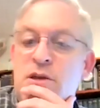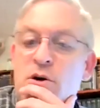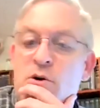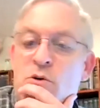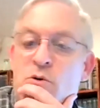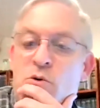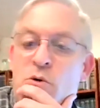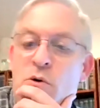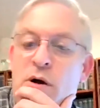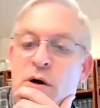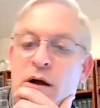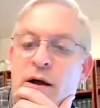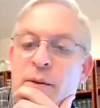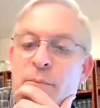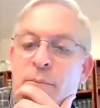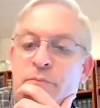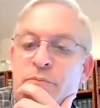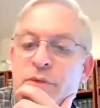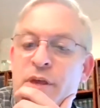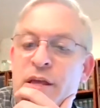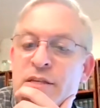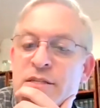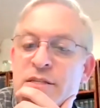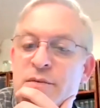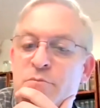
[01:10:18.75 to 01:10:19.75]
So
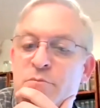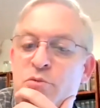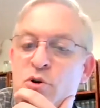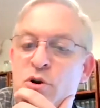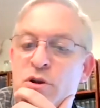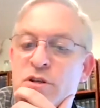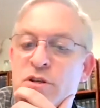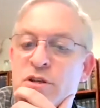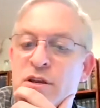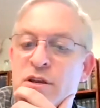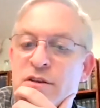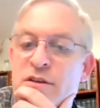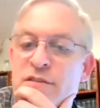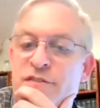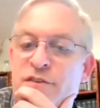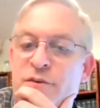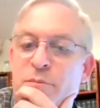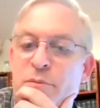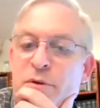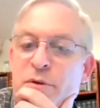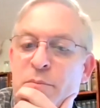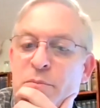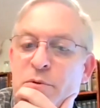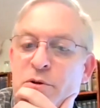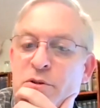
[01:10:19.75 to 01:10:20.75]
um, it's important
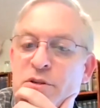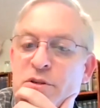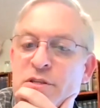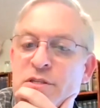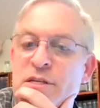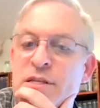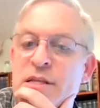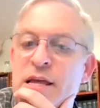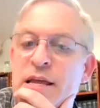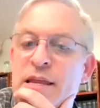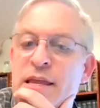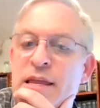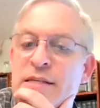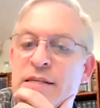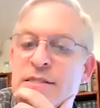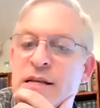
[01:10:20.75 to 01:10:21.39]
for people to see that.